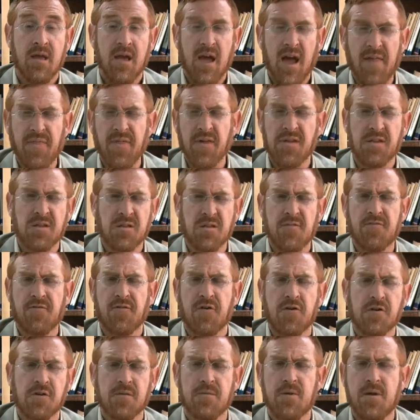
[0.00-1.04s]
And this is the
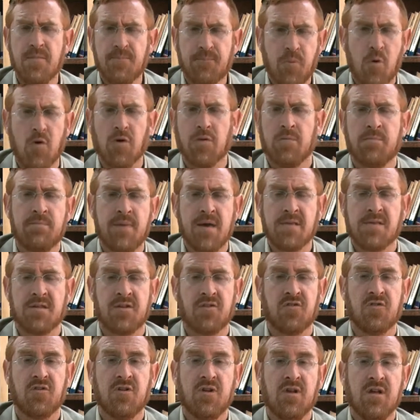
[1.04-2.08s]
first important
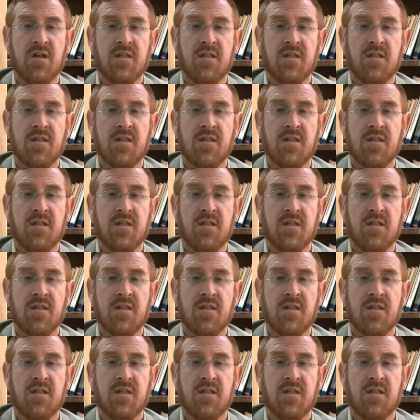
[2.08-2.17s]
message